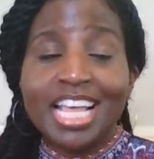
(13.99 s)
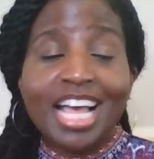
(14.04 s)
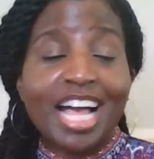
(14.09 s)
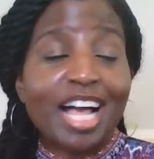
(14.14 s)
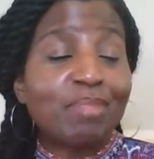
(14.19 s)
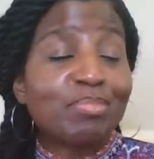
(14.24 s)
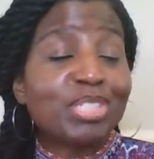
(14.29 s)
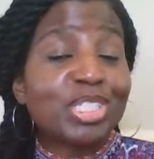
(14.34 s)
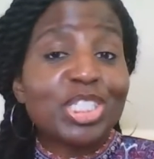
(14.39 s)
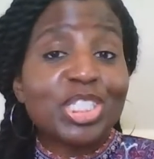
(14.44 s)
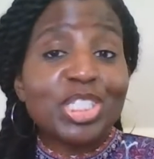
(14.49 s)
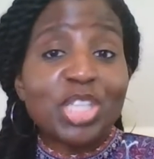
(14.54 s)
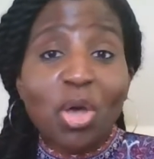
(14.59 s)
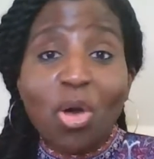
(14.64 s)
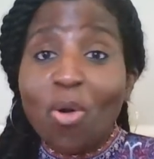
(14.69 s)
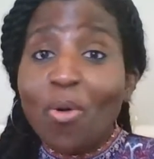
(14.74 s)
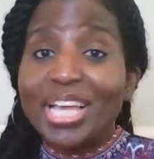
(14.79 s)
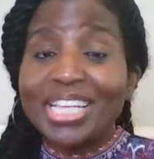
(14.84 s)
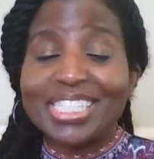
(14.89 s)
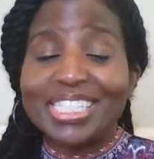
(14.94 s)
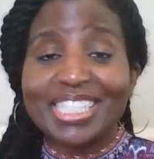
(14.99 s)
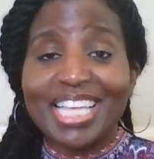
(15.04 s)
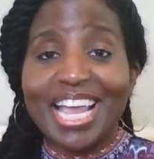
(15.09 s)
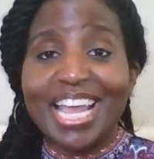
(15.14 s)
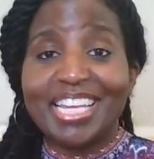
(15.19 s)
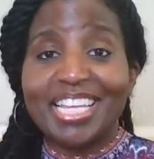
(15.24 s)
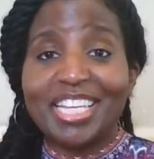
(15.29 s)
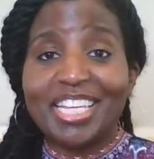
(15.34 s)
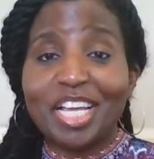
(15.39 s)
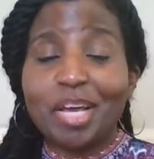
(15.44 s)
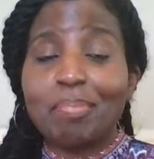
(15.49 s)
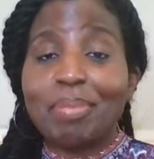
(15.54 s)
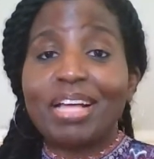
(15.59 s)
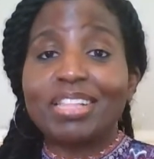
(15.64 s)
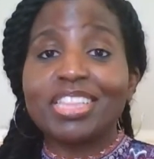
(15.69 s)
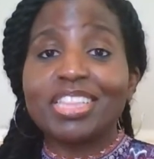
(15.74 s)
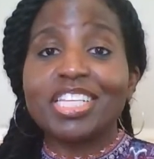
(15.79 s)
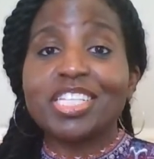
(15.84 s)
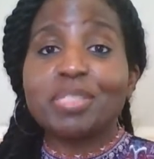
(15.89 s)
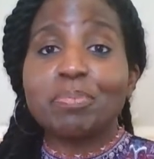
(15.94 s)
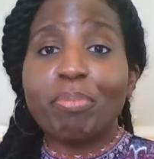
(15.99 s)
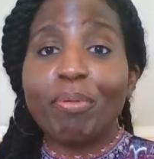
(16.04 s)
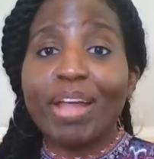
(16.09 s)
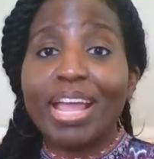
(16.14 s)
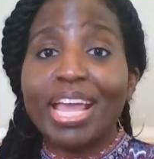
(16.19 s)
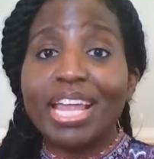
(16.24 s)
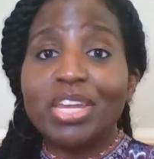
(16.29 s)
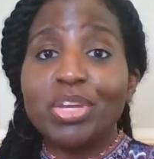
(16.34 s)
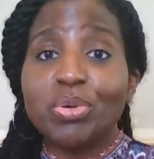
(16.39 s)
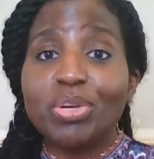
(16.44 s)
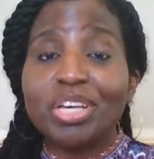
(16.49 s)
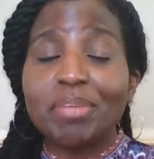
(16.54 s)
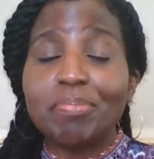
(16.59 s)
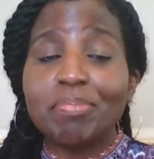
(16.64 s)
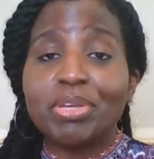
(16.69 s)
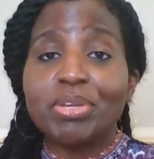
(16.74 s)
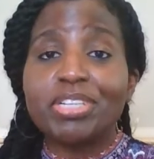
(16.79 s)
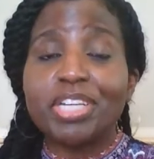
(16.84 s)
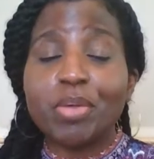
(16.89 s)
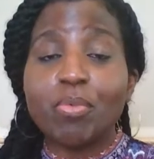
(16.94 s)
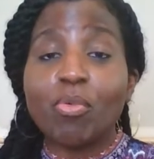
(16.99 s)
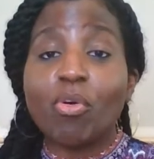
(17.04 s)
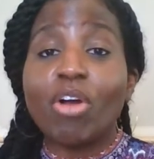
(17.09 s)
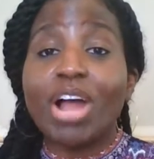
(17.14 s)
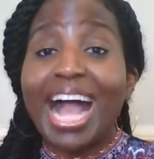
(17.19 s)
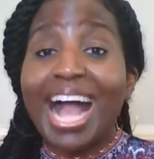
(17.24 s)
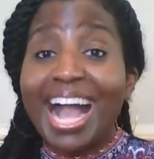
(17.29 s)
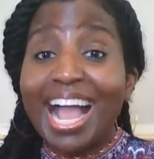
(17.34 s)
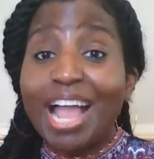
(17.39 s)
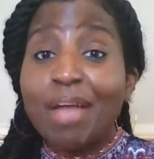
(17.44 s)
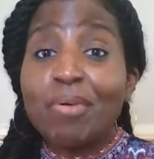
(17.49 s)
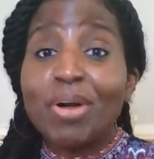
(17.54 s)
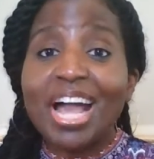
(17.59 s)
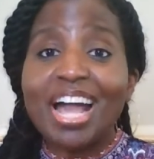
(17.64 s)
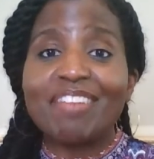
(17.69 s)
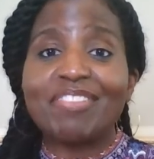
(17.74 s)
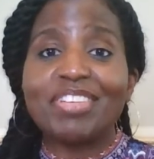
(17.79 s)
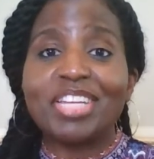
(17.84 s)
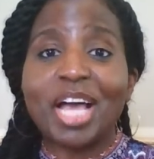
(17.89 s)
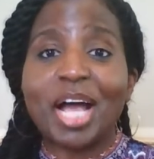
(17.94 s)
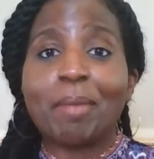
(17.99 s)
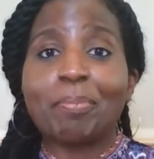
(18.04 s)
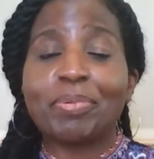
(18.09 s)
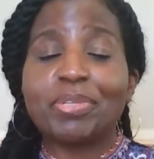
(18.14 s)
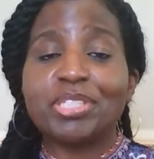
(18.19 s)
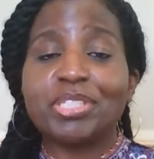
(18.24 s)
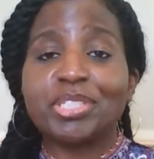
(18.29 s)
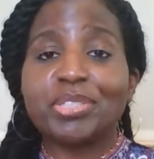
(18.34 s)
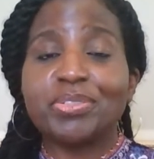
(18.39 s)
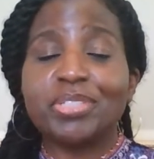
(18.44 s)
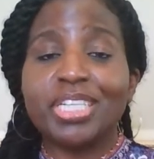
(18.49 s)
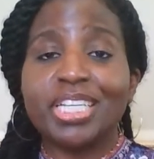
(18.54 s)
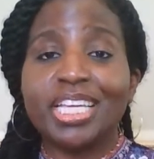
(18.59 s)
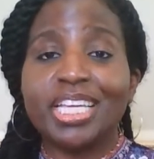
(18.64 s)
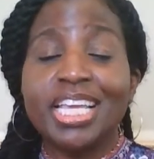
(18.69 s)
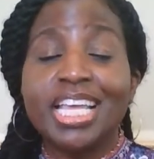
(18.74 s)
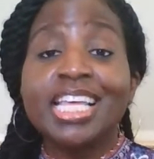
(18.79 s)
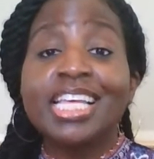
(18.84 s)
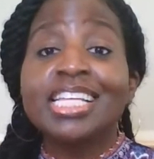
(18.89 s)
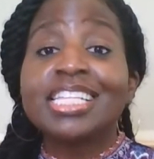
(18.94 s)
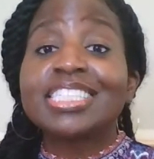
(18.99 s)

I'm so excited about this brand new community where I will have an opportunity